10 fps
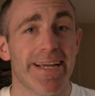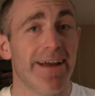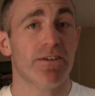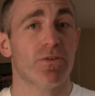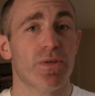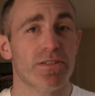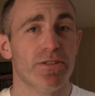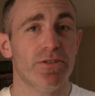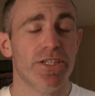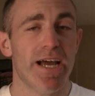character wasn't
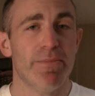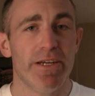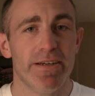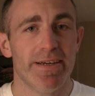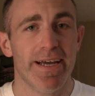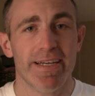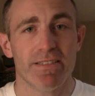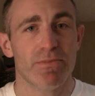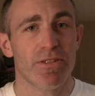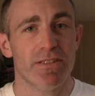too shabby, it had
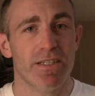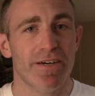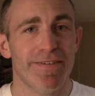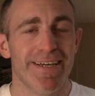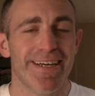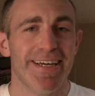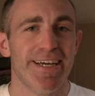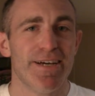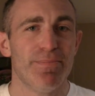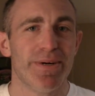some good stuff,
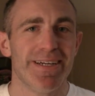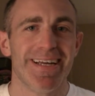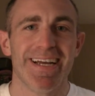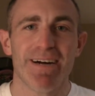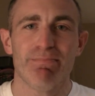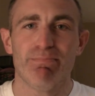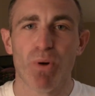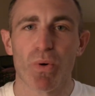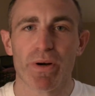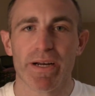but it got
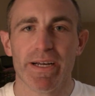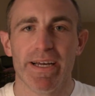boring.